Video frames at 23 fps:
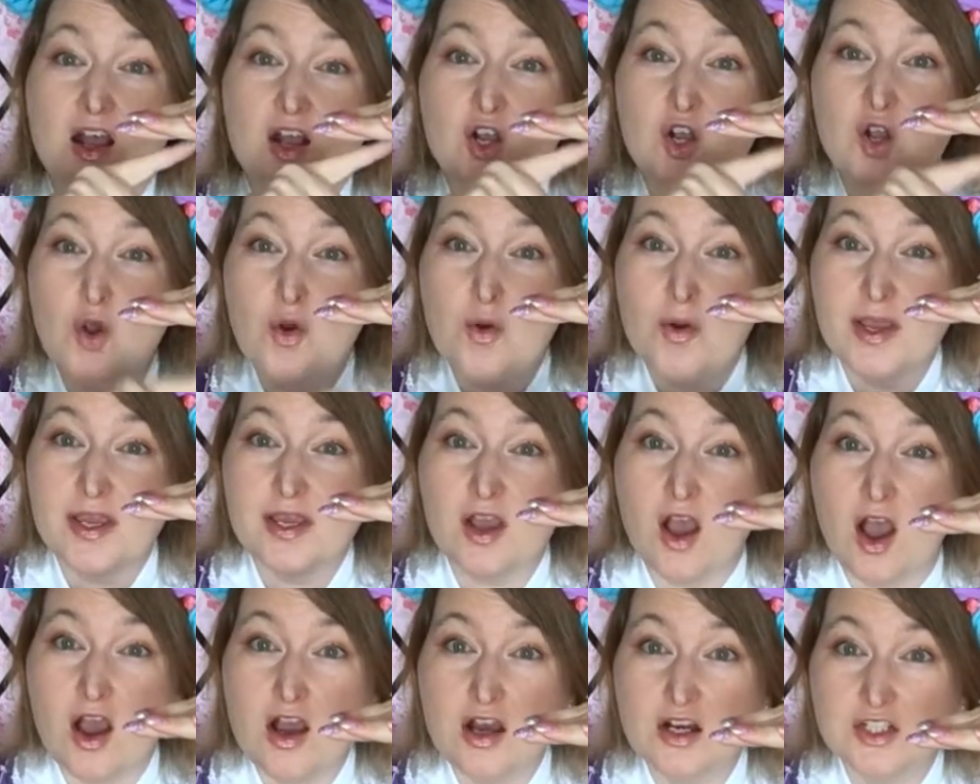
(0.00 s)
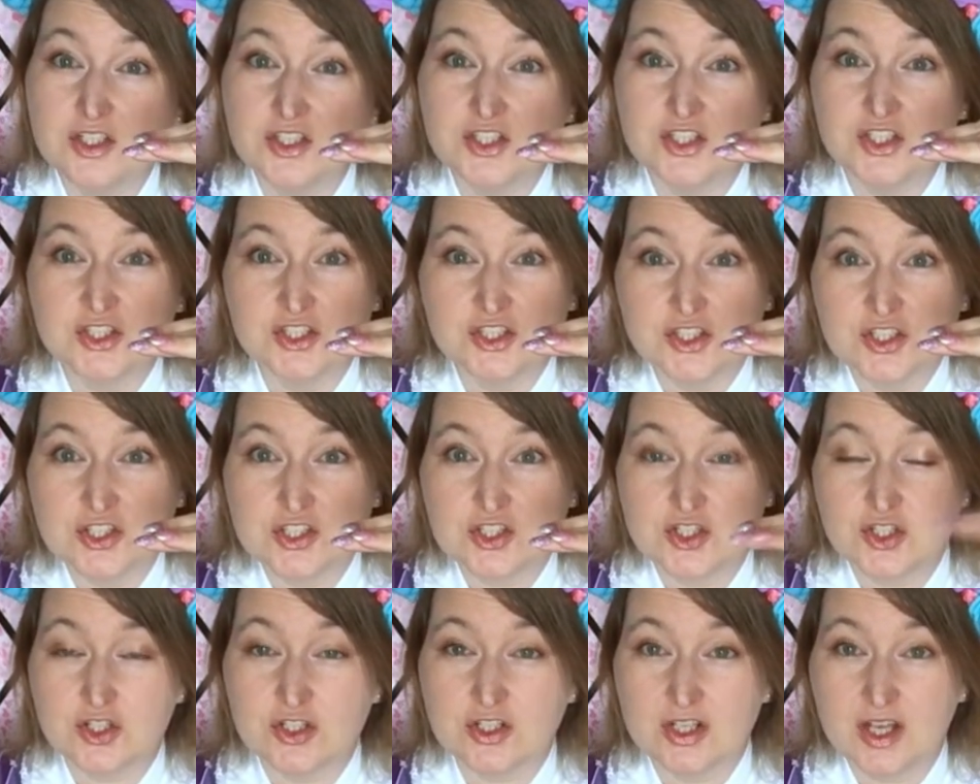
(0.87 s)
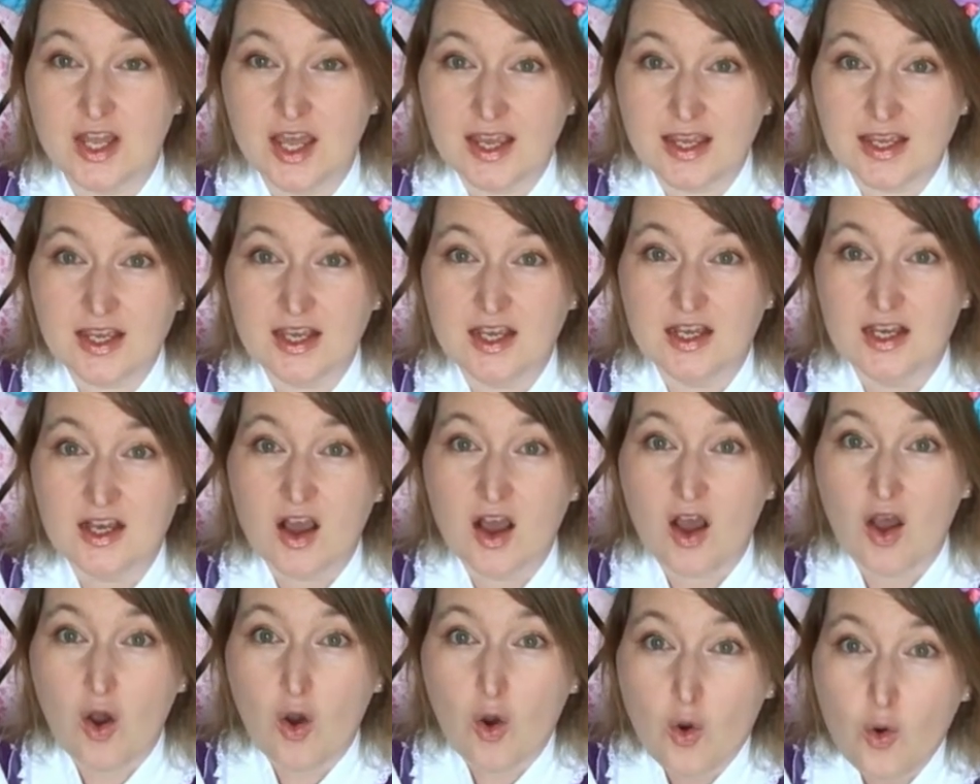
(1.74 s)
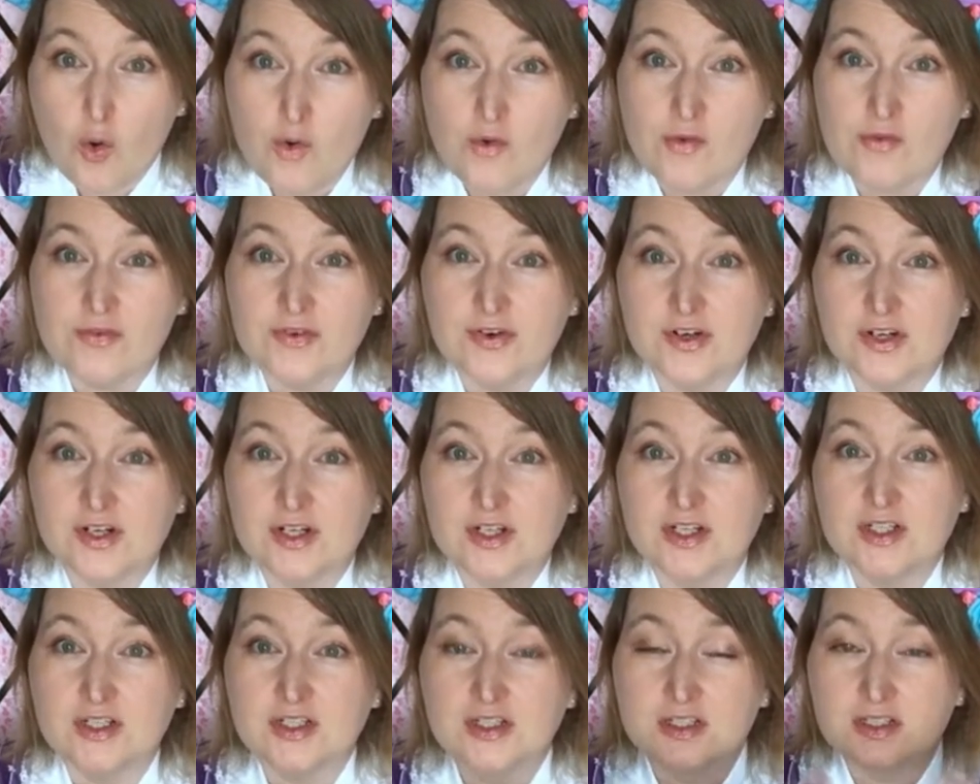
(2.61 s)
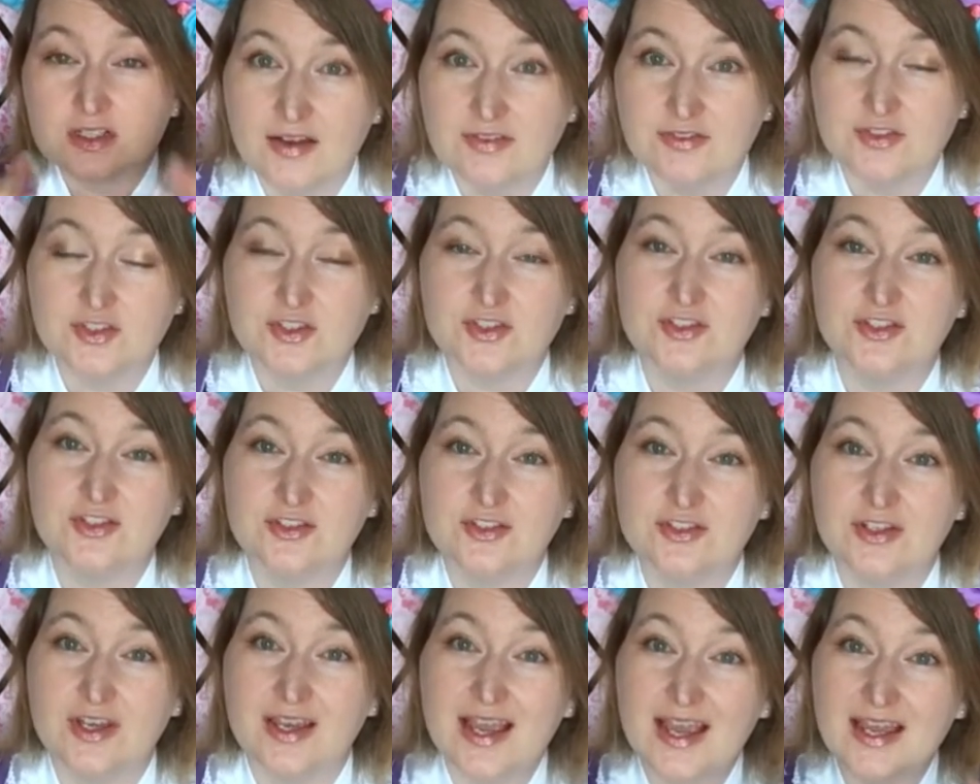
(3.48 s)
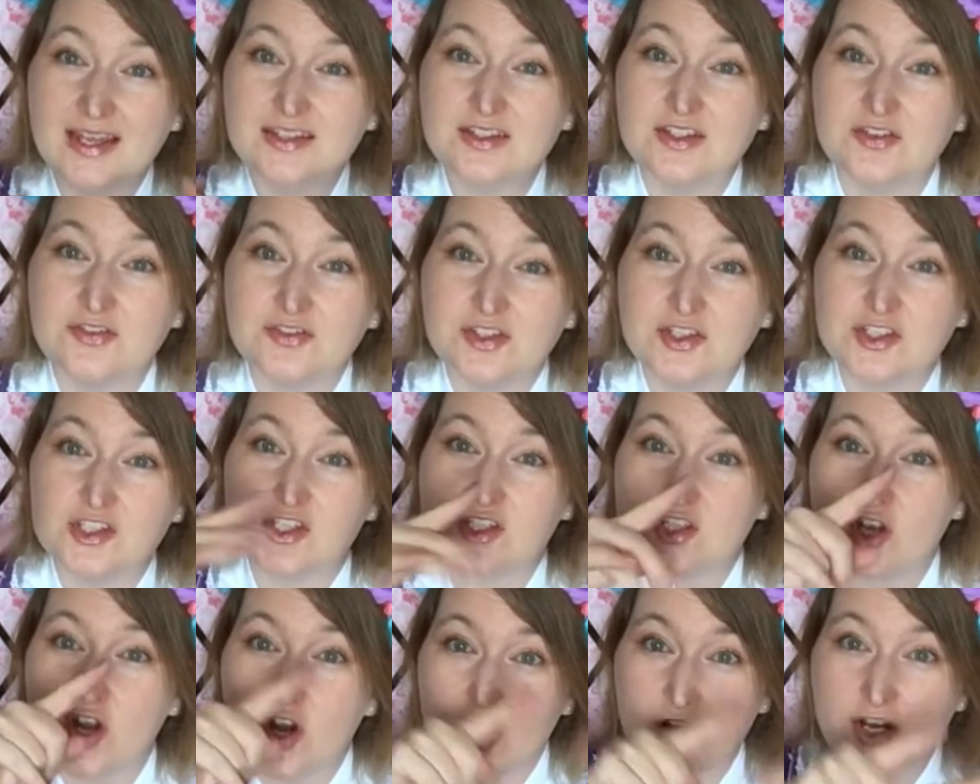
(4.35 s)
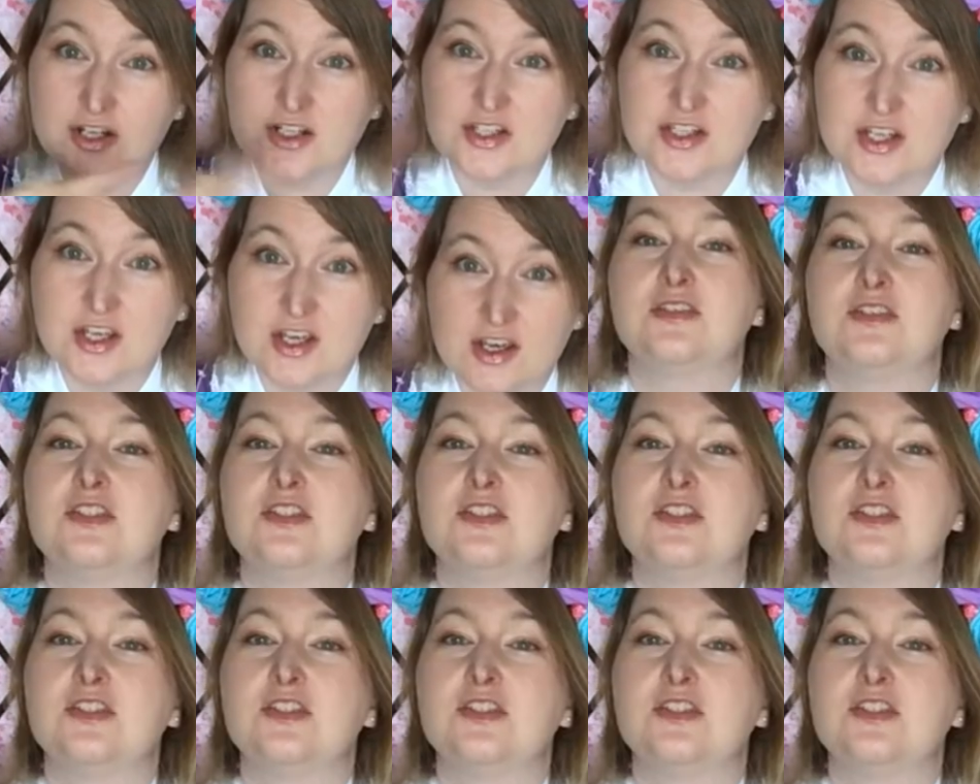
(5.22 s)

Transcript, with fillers: going under the skirt, like over after the end of the skirt.